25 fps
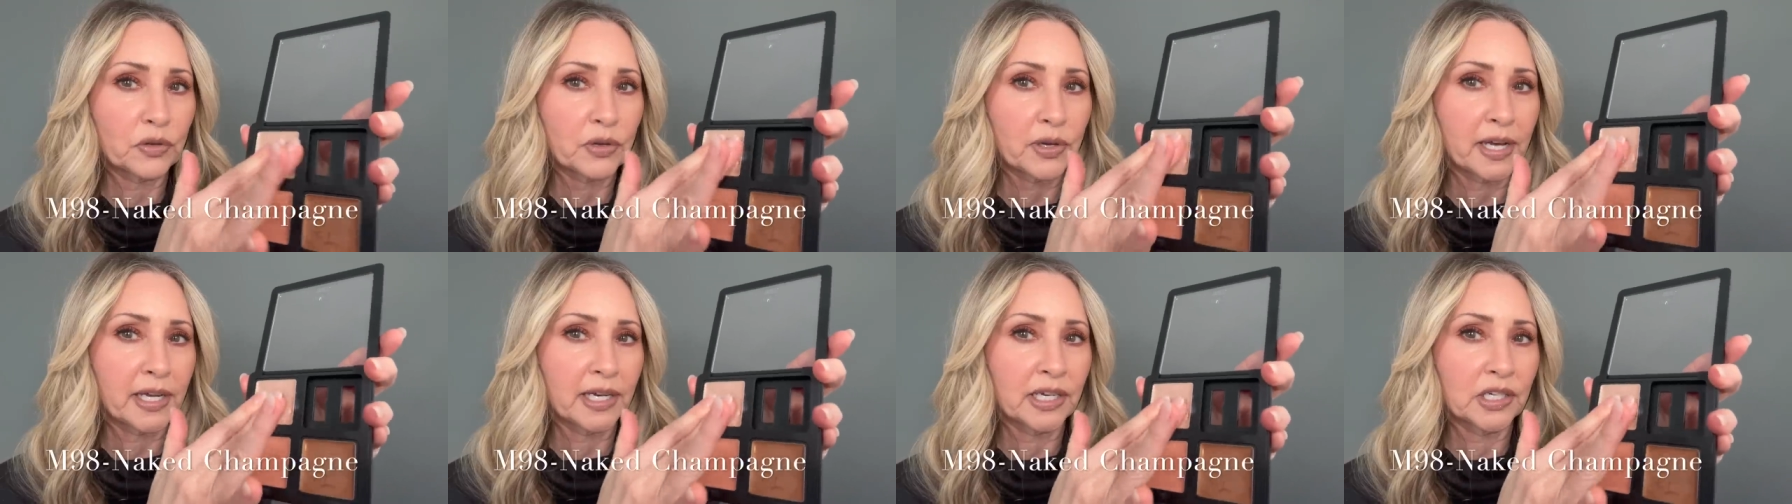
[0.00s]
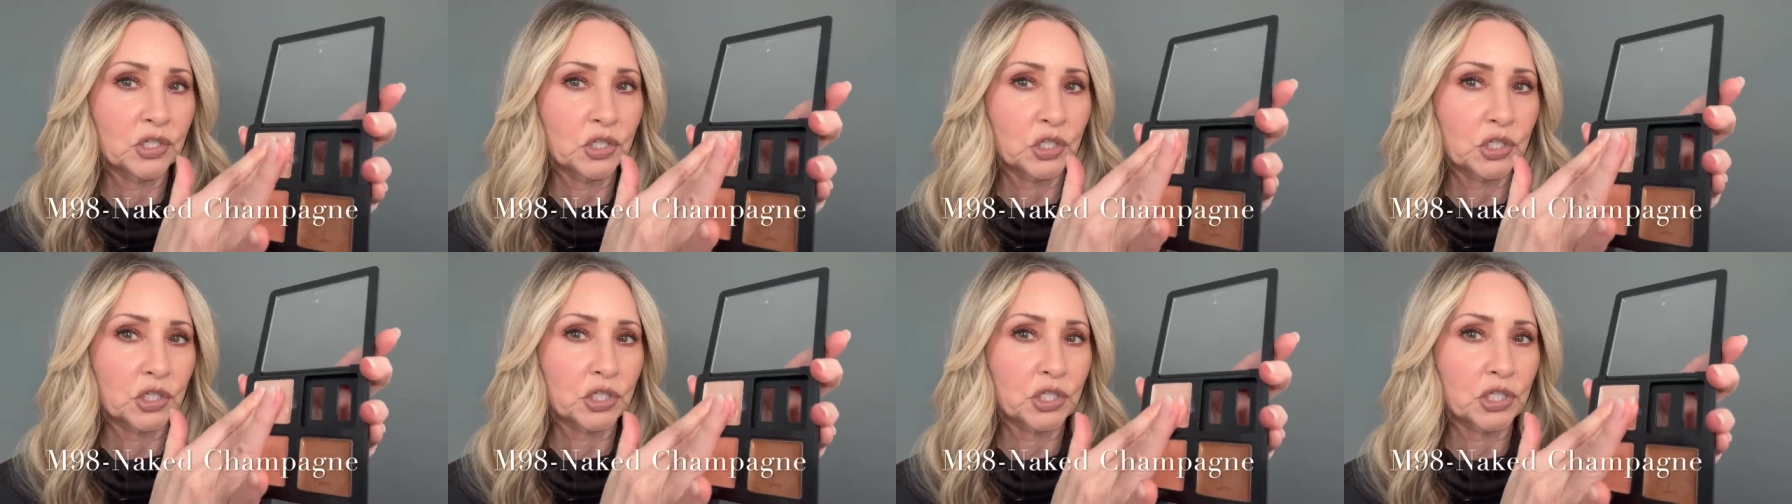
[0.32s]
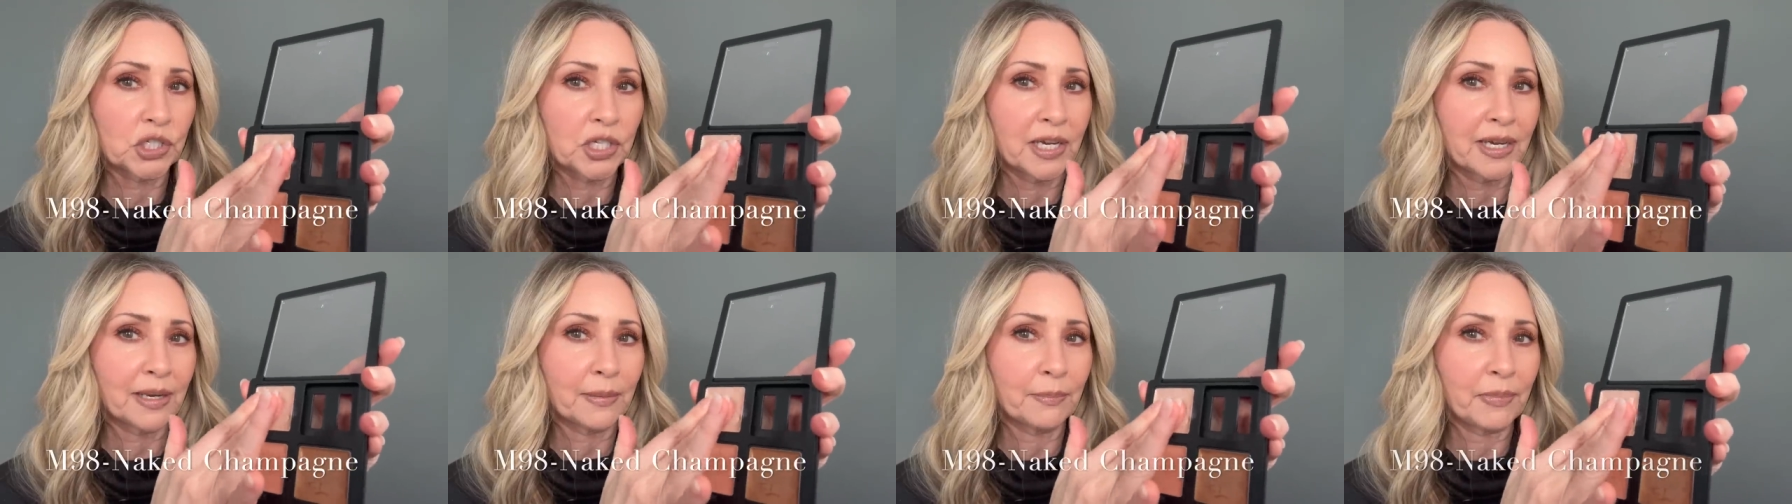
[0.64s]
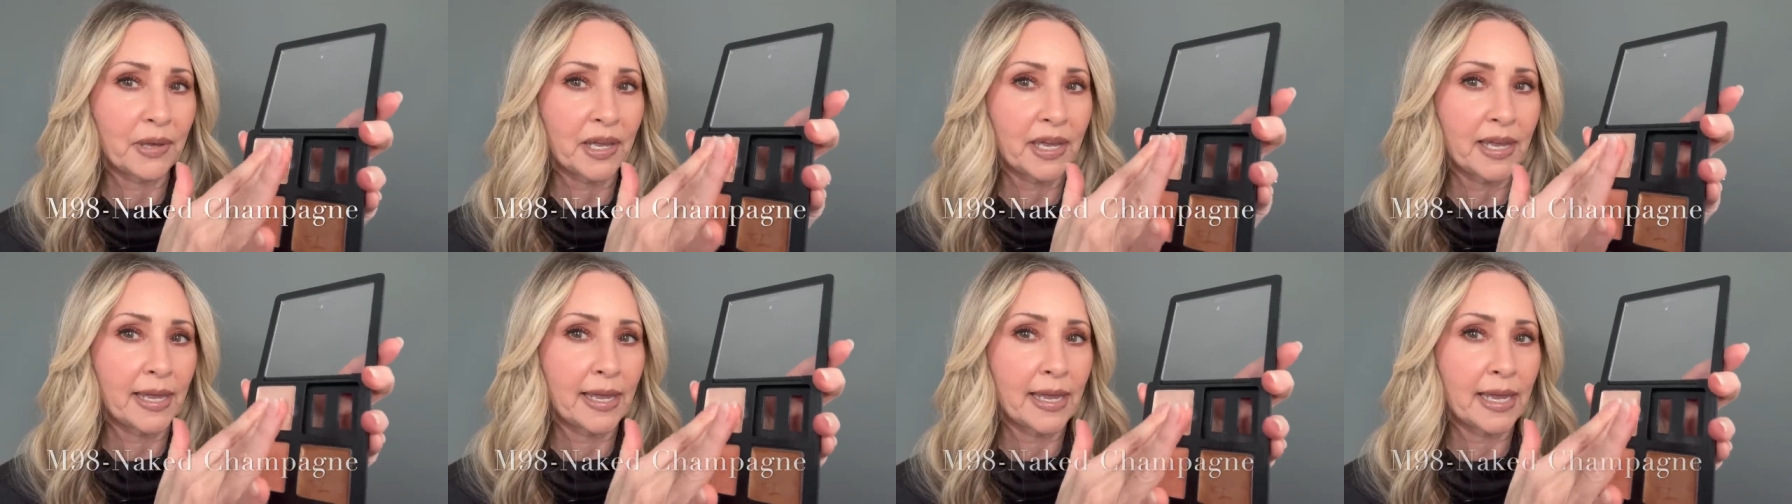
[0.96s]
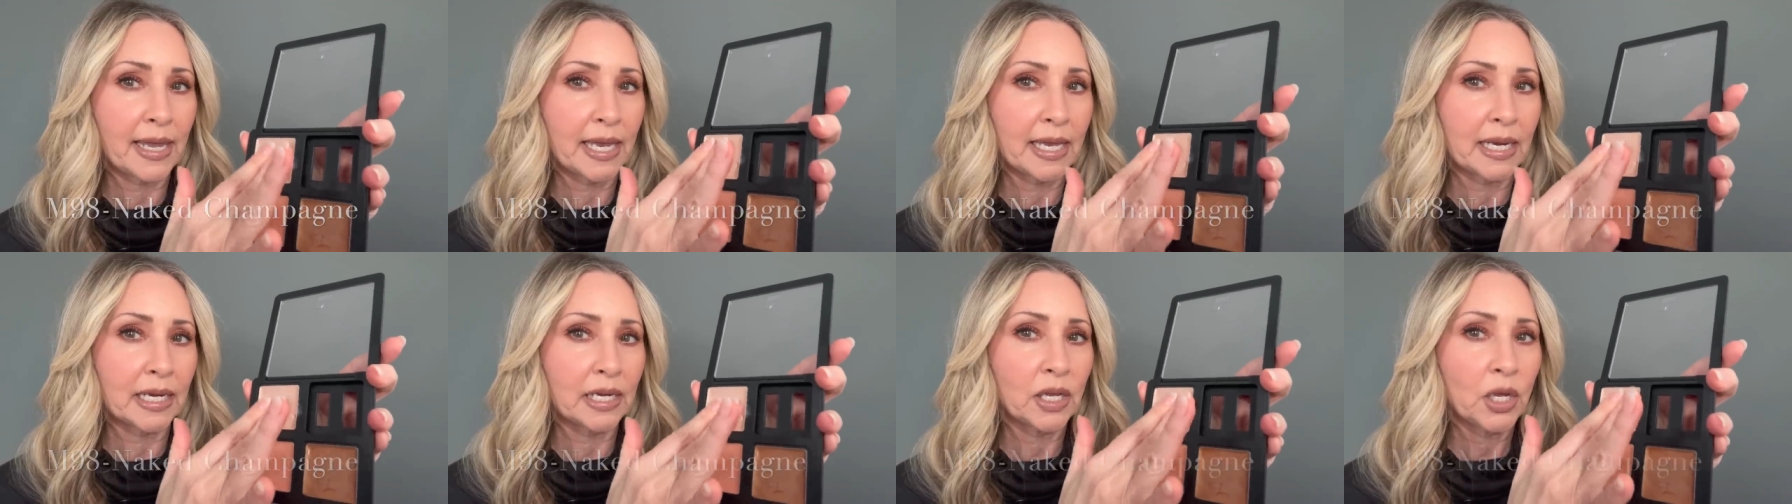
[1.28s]
kind of
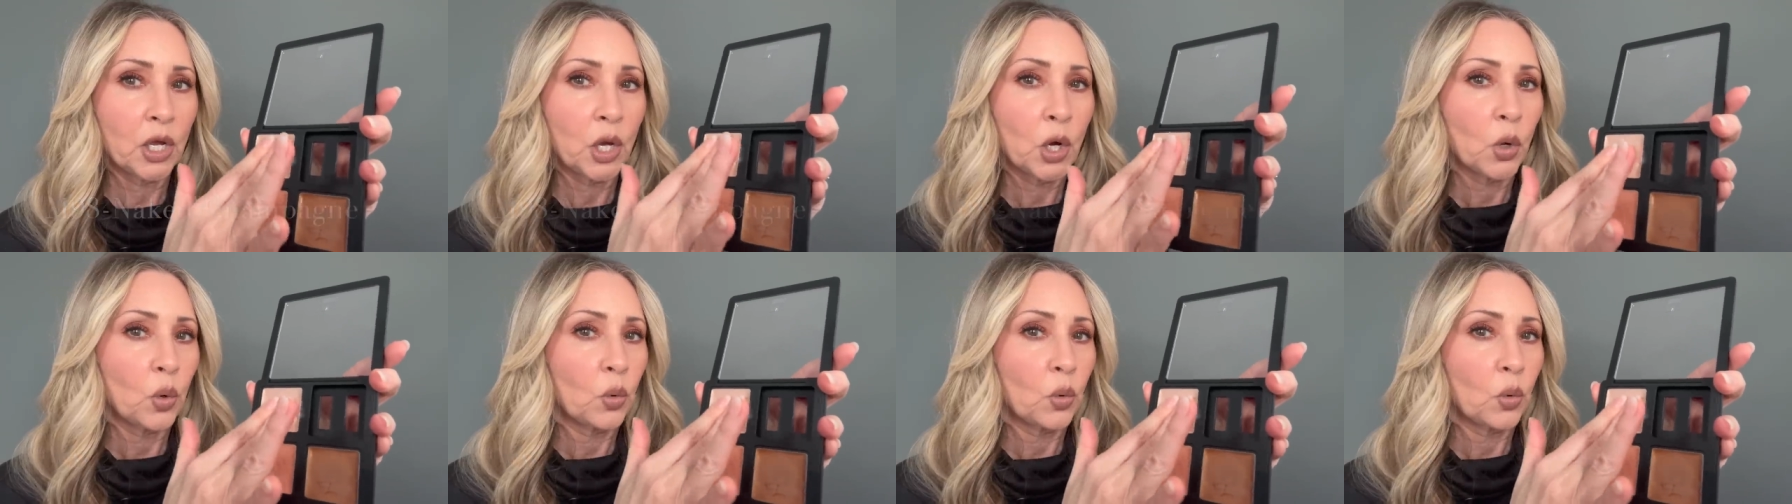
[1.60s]
champagne,